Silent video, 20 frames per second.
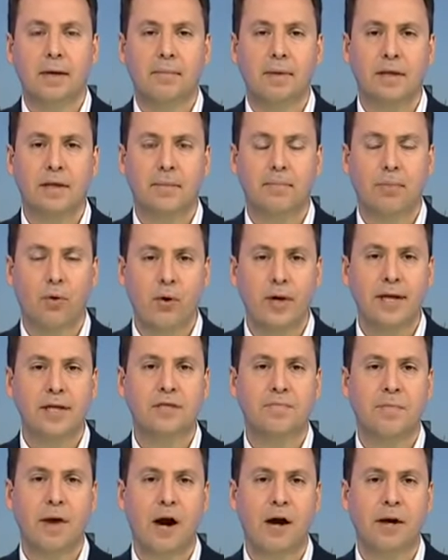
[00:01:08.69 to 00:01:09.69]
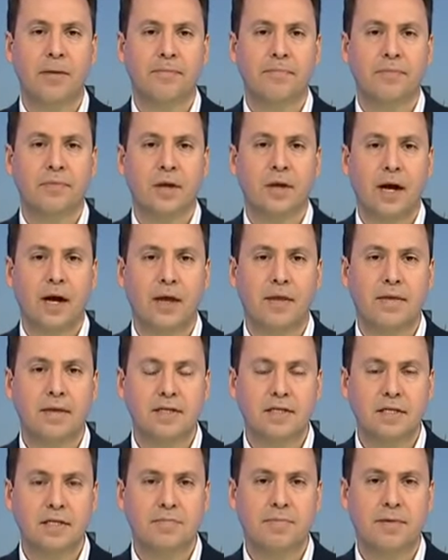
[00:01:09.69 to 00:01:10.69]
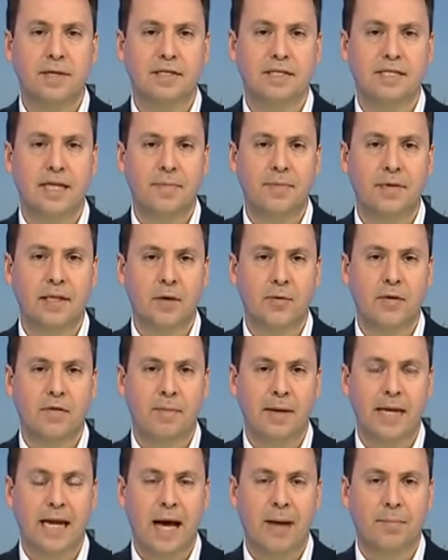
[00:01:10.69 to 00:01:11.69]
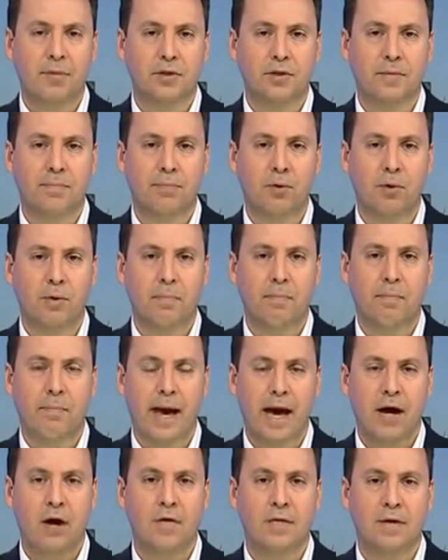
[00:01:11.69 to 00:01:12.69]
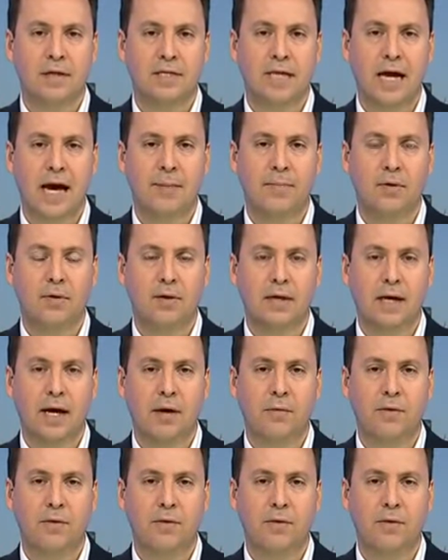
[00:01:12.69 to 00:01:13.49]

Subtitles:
But the point is, Barrie, this has been something that we've been able to put back on the table.